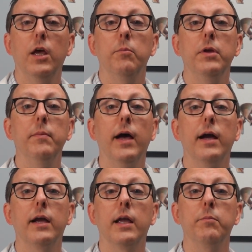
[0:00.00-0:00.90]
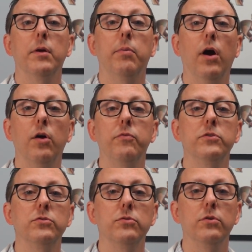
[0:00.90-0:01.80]
BMAC can be a
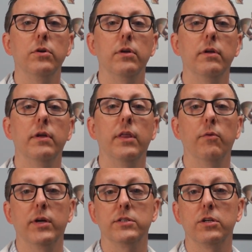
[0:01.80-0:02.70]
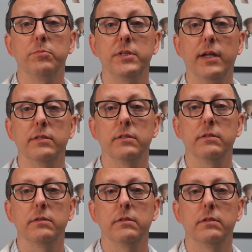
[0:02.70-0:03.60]
powerful tool in the right
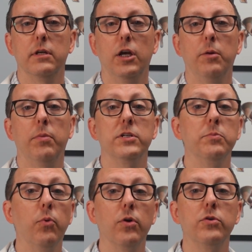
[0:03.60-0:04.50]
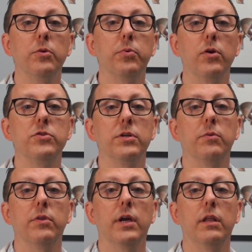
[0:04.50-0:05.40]
circumstances, but it's important to approach it
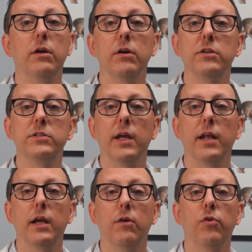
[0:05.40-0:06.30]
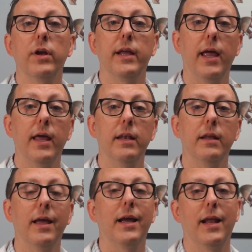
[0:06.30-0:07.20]
with a clear understanding of what it
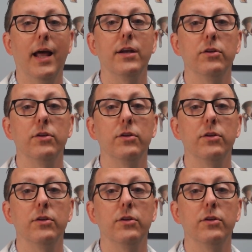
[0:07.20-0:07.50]
can and cannot